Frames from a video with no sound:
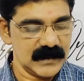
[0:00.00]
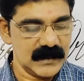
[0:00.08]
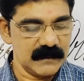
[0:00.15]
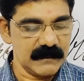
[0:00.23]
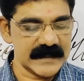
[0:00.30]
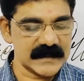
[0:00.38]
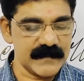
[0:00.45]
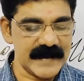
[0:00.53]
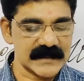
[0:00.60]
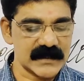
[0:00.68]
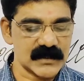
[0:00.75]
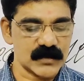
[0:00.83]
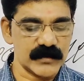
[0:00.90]
Miss
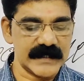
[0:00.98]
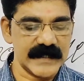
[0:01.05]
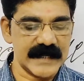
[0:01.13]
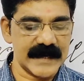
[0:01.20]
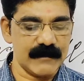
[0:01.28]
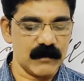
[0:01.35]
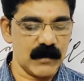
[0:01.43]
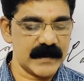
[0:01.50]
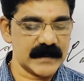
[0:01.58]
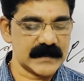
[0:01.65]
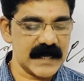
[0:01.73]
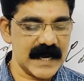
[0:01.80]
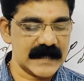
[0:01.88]
Mason stood there a
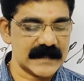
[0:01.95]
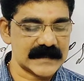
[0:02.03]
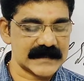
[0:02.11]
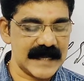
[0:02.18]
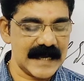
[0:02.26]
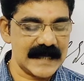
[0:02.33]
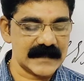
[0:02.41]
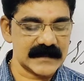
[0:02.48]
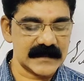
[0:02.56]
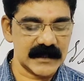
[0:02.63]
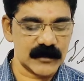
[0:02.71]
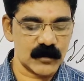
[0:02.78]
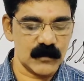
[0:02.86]
moment and the silence
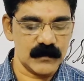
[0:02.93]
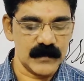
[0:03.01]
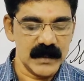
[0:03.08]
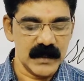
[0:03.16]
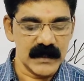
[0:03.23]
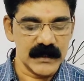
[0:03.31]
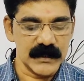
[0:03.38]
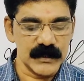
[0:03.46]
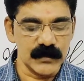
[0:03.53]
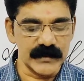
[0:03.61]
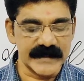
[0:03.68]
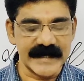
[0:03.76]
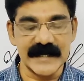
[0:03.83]
in the room
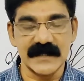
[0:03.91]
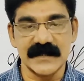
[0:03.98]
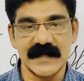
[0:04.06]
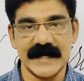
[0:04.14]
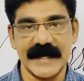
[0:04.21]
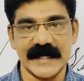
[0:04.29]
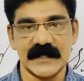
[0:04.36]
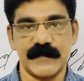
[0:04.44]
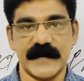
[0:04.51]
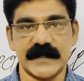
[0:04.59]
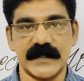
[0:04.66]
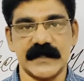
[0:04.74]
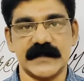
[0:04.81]
grew tense and
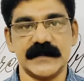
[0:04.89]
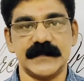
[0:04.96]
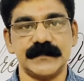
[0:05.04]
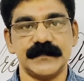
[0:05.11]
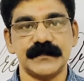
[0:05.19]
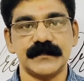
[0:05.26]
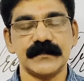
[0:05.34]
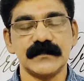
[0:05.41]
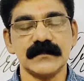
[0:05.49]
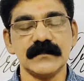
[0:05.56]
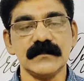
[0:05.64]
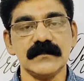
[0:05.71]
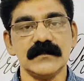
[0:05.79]
expectant.
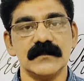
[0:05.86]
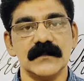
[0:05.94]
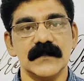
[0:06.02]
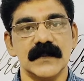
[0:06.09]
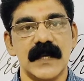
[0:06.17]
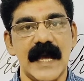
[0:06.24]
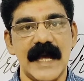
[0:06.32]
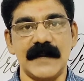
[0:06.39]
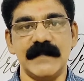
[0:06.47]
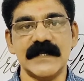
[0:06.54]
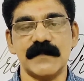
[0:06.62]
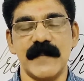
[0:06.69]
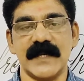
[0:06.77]
And
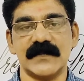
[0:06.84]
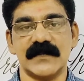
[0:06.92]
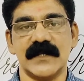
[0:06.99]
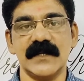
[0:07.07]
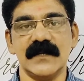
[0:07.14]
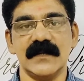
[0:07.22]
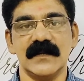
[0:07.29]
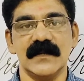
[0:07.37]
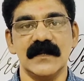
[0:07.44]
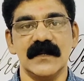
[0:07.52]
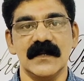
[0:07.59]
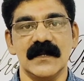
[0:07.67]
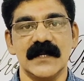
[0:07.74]
Miss Mason,
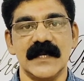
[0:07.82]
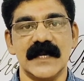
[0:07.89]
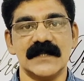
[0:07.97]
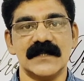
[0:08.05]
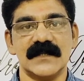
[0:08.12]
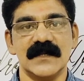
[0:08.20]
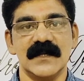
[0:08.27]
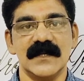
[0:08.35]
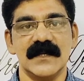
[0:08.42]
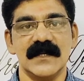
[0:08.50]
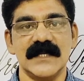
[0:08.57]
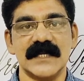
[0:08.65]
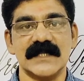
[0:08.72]

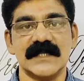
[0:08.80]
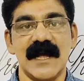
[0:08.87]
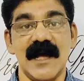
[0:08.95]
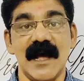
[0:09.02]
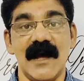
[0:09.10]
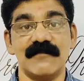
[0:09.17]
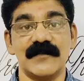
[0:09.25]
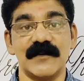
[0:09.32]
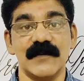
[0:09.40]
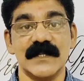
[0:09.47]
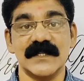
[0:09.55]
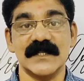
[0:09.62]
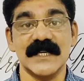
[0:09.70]
just
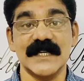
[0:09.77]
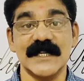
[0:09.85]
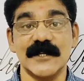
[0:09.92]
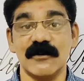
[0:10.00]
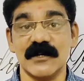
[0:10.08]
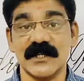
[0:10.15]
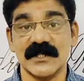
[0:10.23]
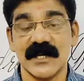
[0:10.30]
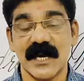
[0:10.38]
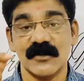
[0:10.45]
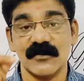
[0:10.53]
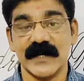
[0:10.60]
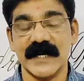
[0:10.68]
afterwards she did not
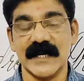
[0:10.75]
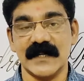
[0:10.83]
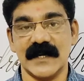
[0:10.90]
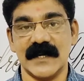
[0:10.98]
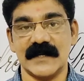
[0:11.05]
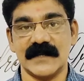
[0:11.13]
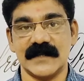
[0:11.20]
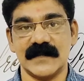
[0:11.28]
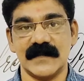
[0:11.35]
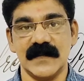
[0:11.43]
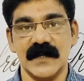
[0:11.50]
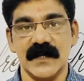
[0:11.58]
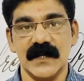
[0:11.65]
start to read the letter.
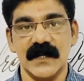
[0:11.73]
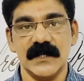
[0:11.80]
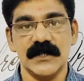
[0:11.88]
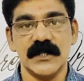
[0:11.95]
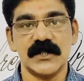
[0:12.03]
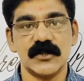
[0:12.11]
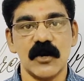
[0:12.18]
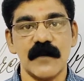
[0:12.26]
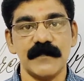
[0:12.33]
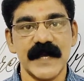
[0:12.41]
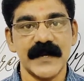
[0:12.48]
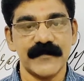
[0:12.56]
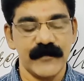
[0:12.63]
She
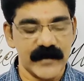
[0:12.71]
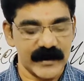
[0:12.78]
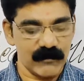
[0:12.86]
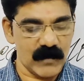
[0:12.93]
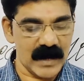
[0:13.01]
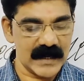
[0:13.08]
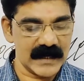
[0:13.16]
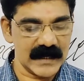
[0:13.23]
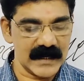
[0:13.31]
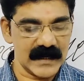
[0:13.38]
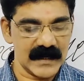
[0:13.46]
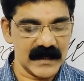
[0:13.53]
stopped there for a while